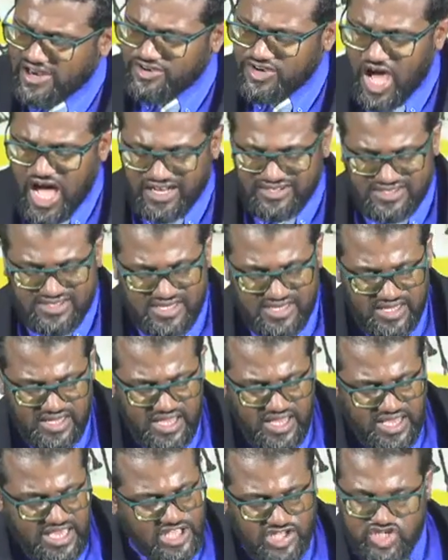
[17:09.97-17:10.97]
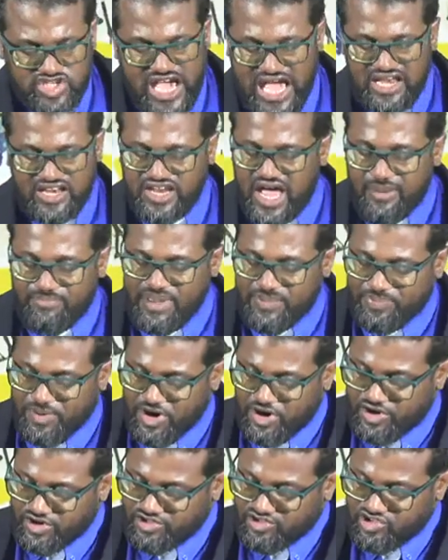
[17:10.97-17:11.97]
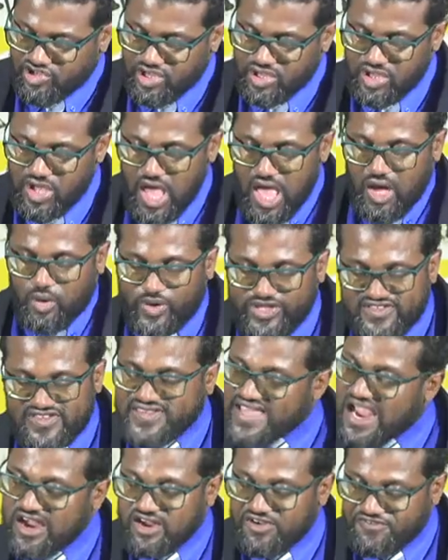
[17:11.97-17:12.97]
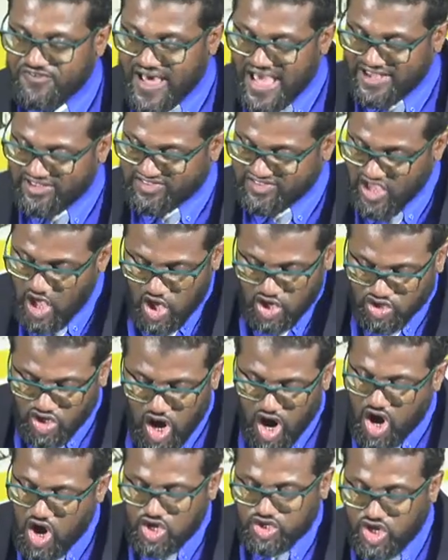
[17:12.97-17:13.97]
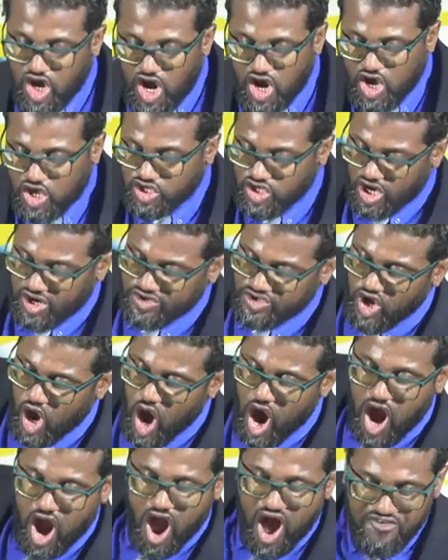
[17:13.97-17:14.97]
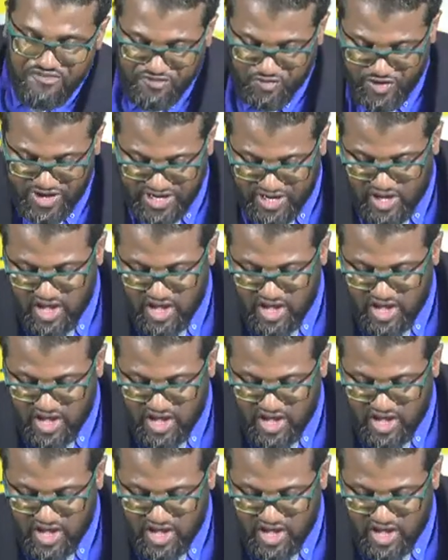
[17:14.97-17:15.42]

not, it shall not be purged with sacrifice, your, your, your, nor offering